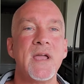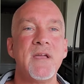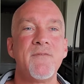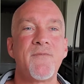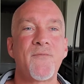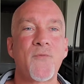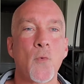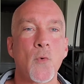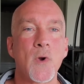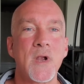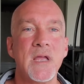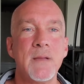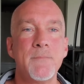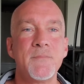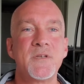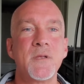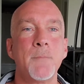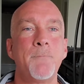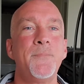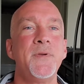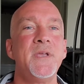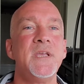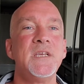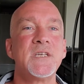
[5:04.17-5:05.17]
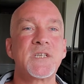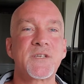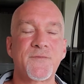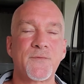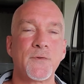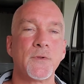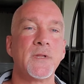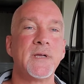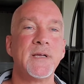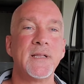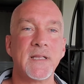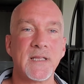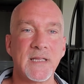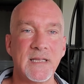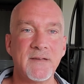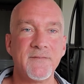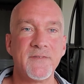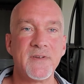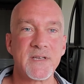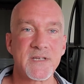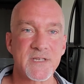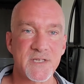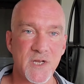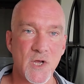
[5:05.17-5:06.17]
for him to peacefully live
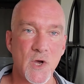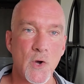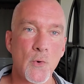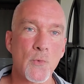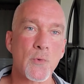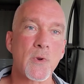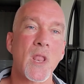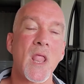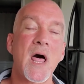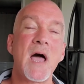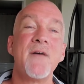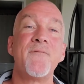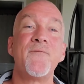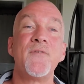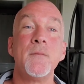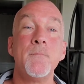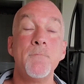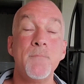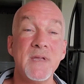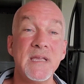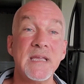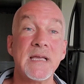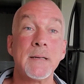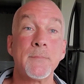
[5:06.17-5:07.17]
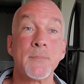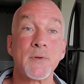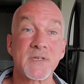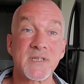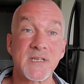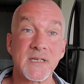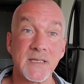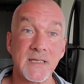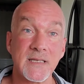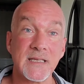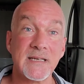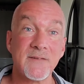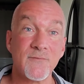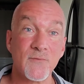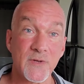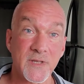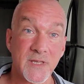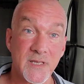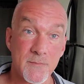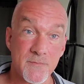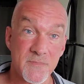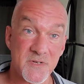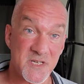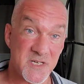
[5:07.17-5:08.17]
his own life and be able to live with
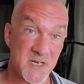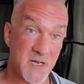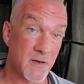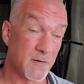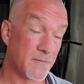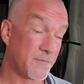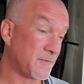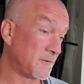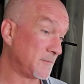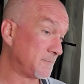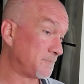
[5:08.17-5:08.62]
himself.